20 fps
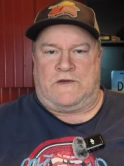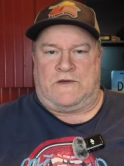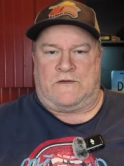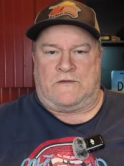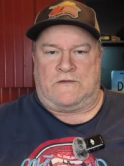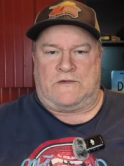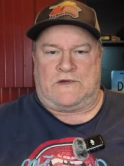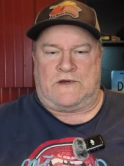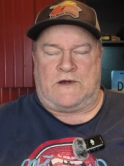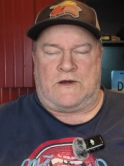you.
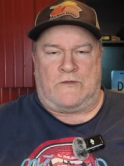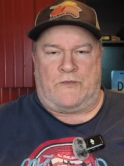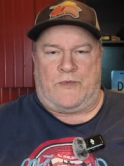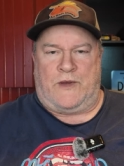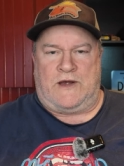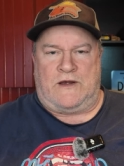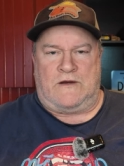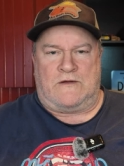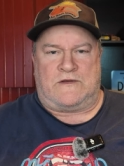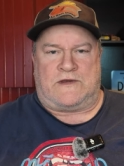So don't
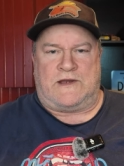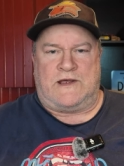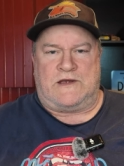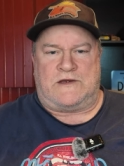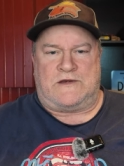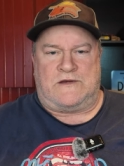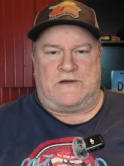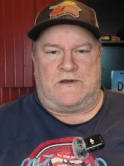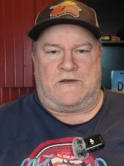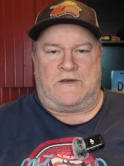pay no
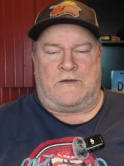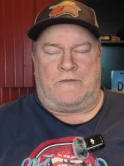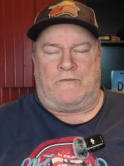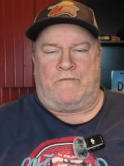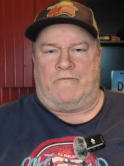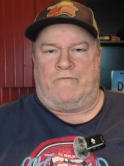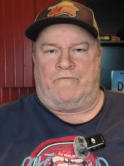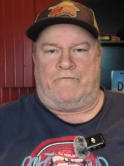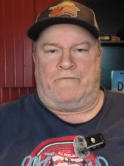attention to the